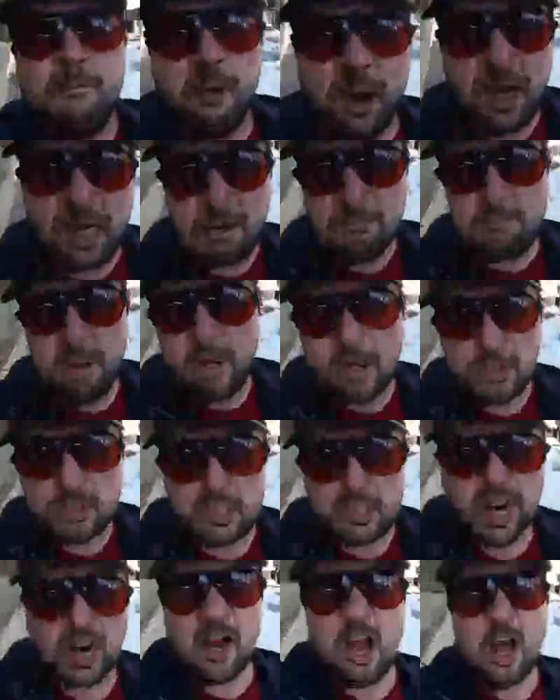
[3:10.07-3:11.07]
Brady,
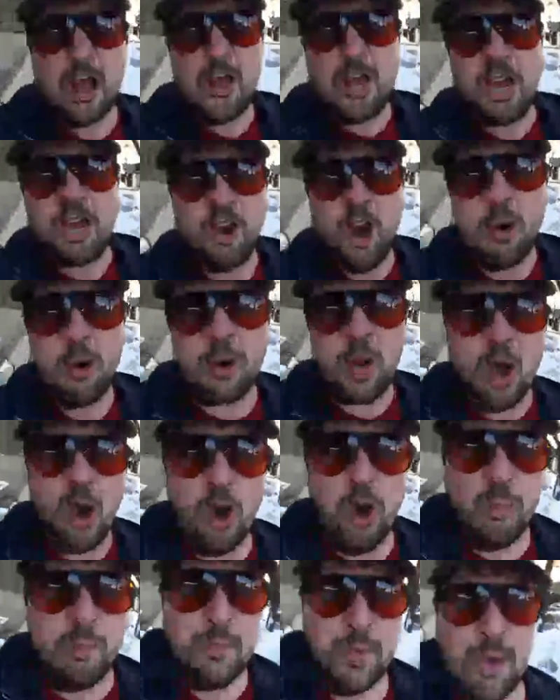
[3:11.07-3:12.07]
Belichick, they're going
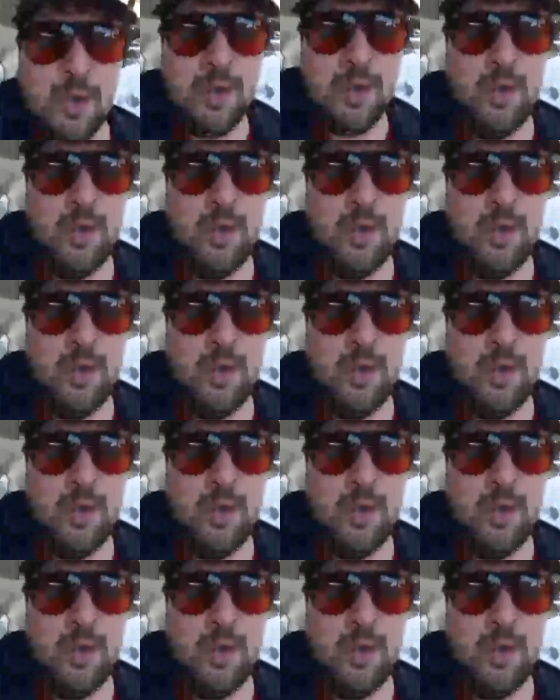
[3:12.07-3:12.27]
home.